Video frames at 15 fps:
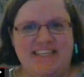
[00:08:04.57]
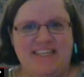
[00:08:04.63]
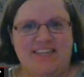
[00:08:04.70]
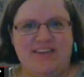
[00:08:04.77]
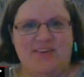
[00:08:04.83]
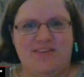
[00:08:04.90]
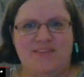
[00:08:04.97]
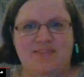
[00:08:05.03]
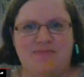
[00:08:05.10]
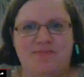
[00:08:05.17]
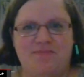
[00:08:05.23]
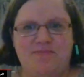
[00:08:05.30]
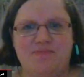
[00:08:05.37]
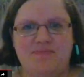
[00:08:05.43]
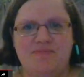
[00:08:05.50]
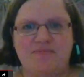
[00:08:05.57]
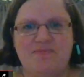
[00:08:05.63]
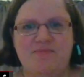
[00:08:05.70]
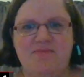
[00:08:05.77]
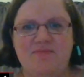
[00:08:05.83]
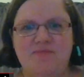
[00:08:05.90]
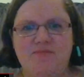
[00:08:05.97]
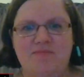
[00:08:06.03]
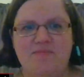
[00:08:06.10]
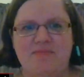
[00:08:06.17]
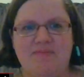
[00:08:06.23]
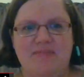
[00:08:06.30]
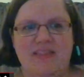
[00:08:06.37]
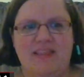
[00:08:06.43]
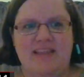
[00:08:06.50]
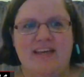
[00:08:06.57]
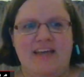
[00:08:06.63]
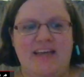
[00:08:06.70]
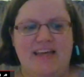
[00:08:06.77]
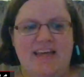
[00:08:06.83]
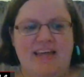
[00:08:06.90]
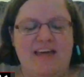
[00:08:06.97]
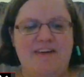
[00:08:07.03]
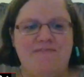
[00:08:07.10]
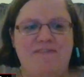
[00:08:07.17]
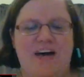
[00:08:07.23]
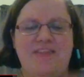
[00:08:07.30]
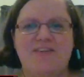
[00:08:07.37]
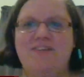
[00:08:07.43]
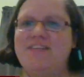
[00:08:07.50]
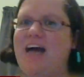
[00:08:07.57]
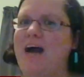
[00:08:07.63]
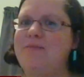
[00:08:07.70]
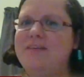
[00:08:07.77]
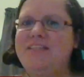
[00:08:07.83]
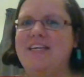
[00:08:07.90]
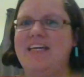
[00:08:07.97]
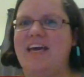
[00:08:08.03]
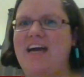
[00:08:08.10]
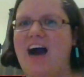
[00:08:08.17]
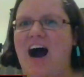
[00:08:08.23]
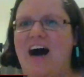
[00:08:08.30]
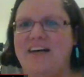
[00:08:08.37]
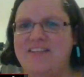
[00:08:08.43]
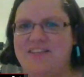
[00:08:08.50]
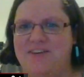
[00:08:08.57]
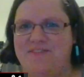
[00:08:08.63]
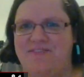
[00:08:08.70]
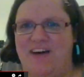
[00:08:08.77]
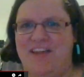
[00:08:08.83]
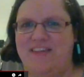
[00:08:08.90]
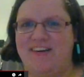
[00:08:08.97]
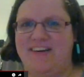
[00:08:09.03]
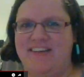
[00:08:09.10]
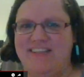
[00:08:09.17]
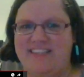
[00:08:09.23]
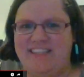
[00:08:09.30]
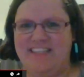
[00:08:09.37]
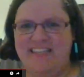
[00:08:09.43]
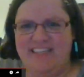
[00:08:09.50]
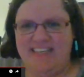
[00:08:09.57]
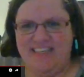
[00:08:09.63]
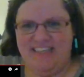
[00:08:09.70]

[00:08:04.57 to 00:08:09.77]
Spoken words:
It's like Eve feathers. That's cute. But I think the 2 candles is...